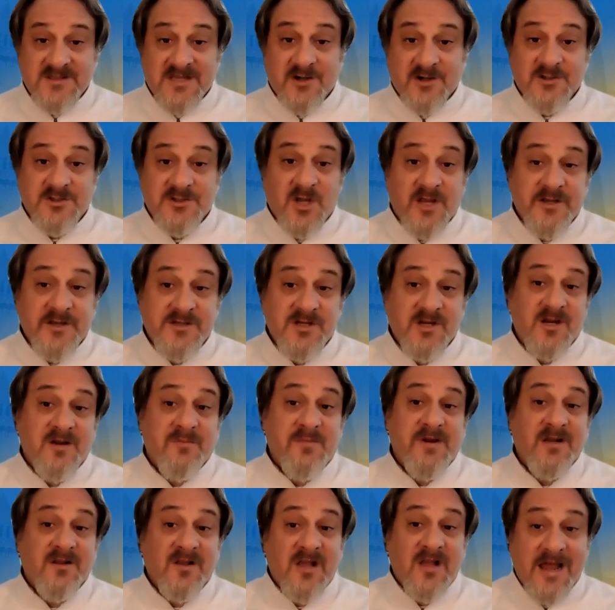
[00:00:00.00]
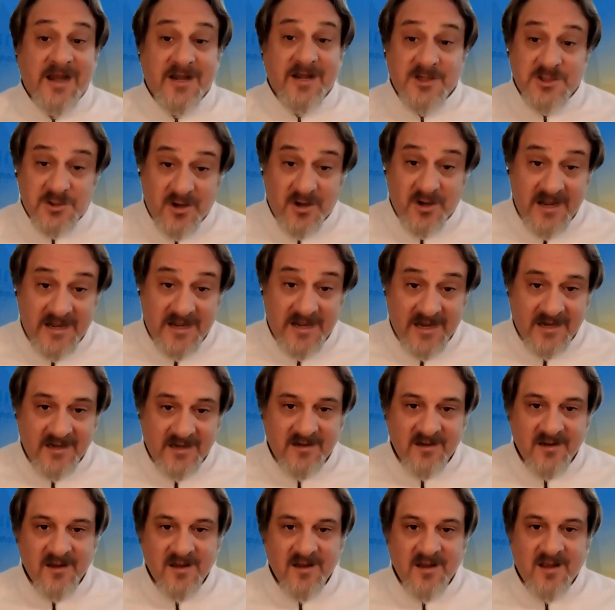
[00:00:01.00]
There's also going to be a lot of training
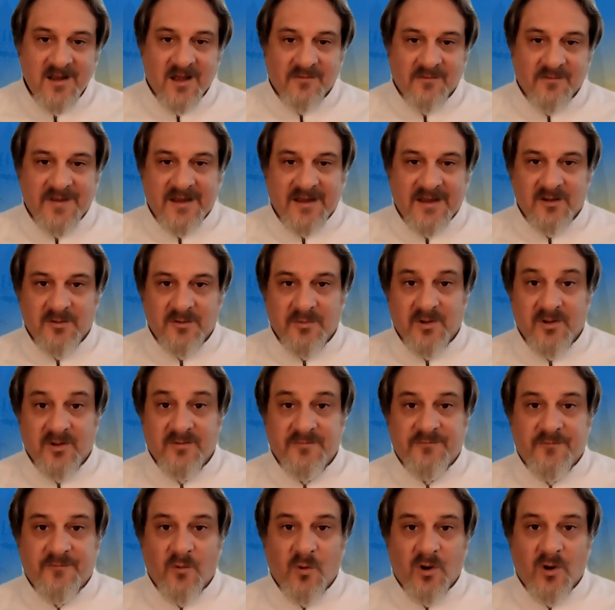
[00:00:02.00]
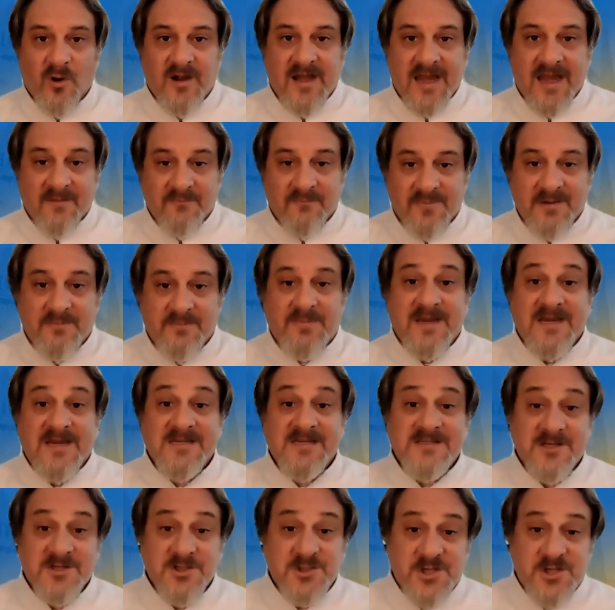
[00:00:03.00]
available for MPPs and